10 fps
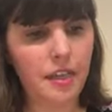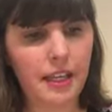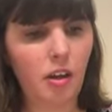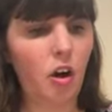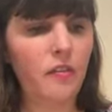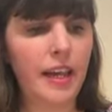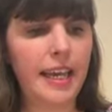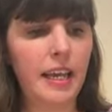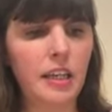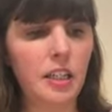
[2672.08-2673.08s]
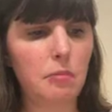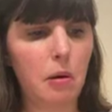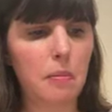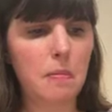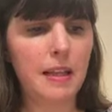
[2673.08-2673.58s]
I think over here is
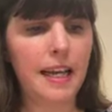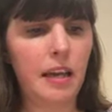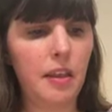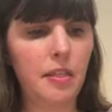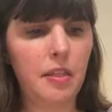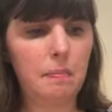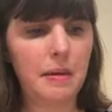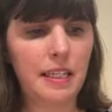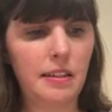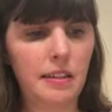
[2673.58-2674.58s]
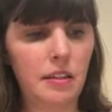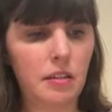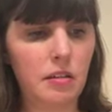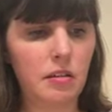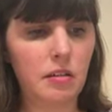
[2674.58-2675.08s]
probably the
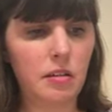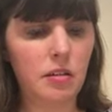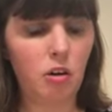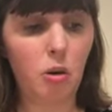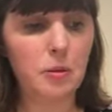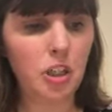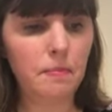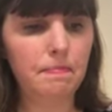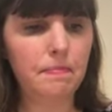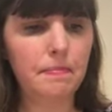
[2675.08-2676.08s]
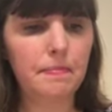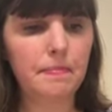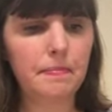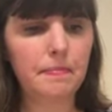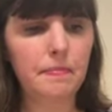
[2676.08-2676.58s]
best option.
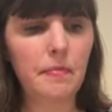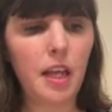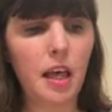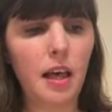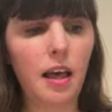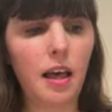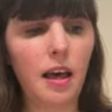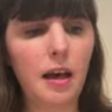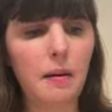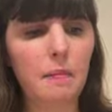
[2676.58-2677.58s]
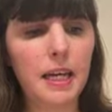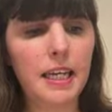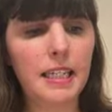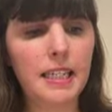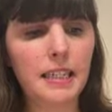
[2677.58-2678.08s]

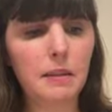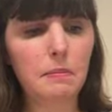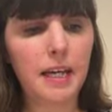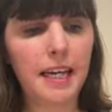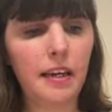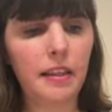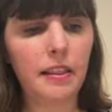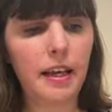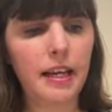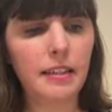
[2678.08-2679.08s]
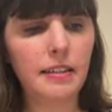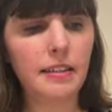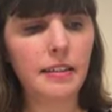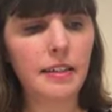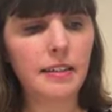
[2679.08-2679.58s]
It does mean that it
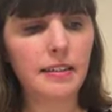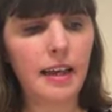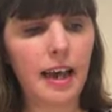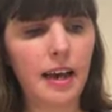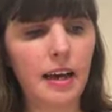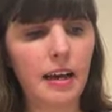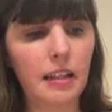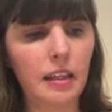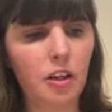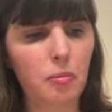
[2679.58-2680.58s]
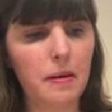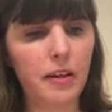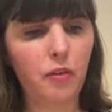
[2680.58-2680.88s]
sticks out a little